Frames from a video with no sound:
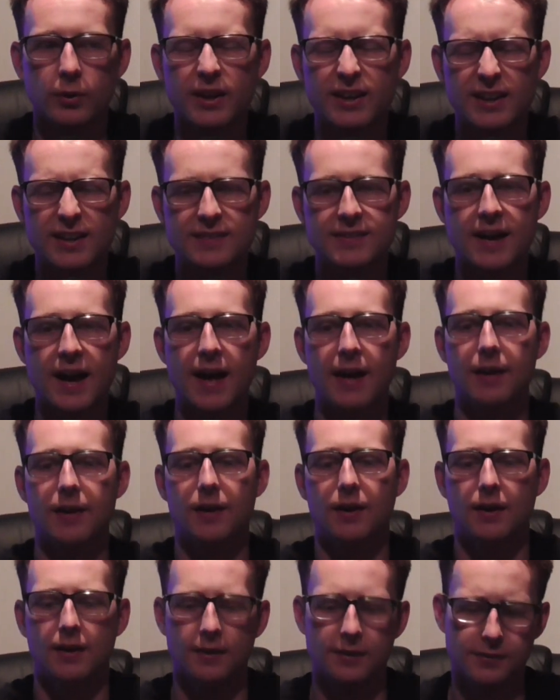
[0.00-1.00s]
Like, he
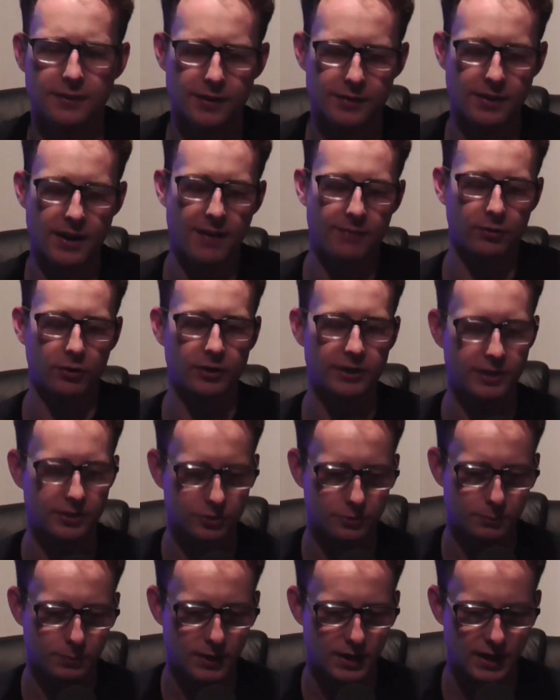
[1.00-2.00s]
doesn't have
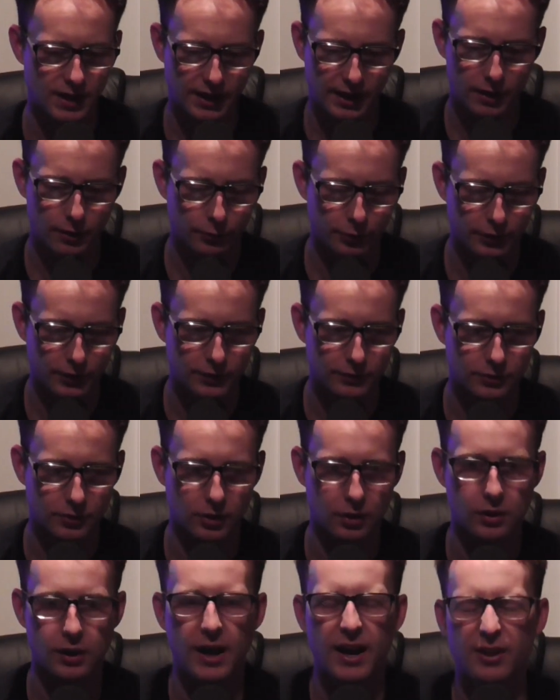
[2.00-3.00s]
elite speed. Like, I don't think he's
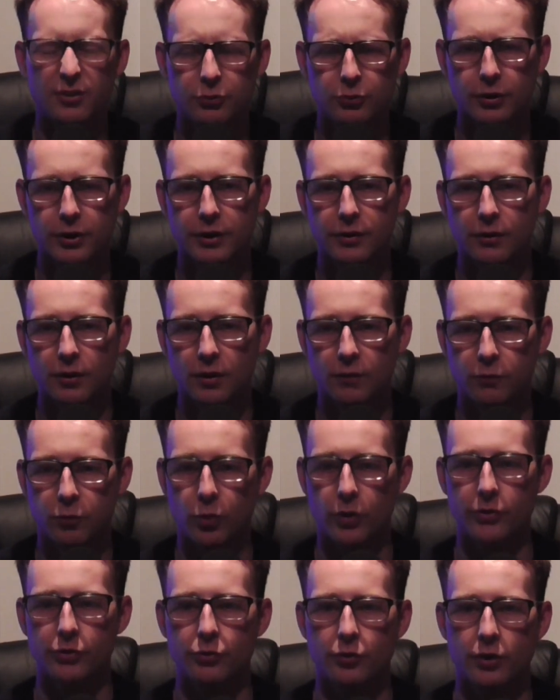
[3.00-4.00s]
going to clock
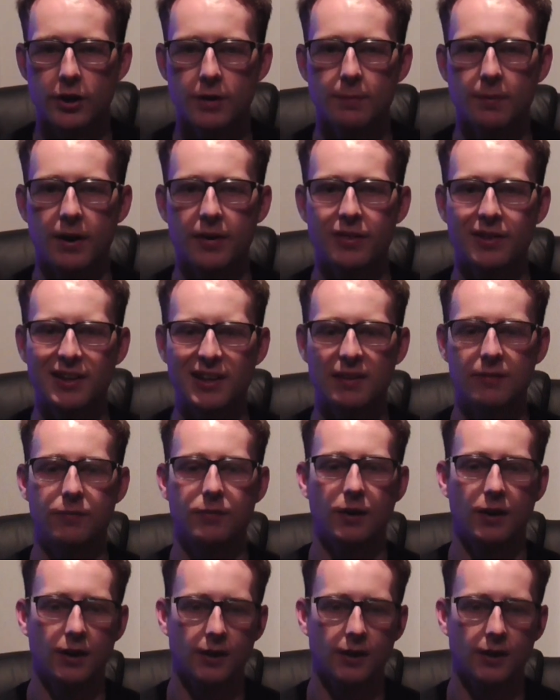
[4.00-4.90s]
3.43, but I think he